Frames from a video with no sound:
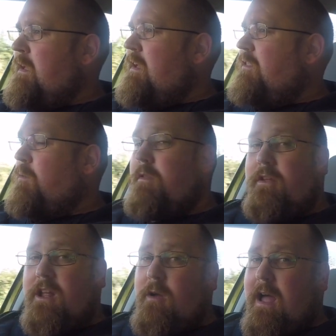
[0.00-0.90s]
The one
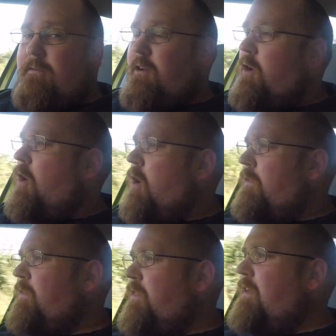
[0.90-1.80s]
thing you haven't got
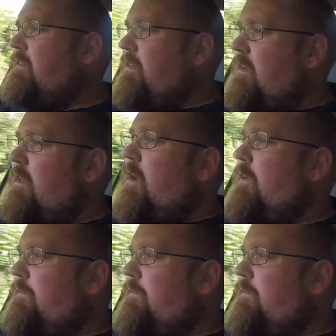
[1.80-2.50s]
on this Life